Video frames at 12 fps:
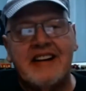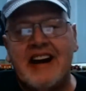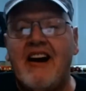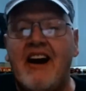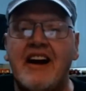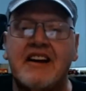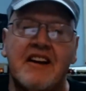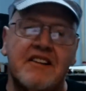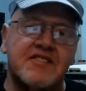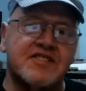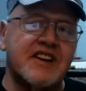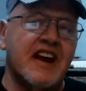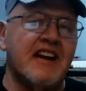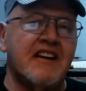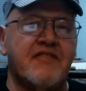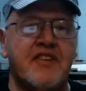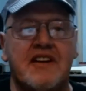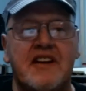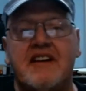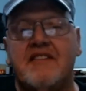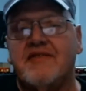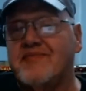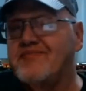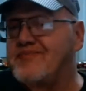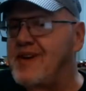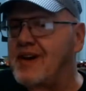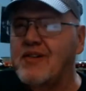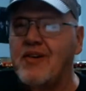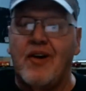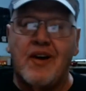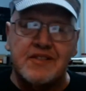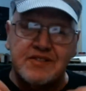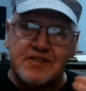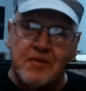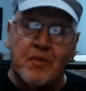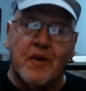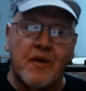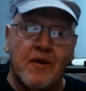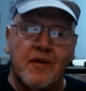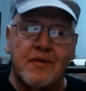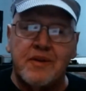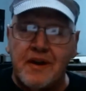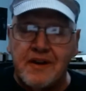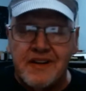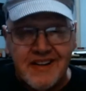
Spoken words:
Now, I can understand if you live across the world,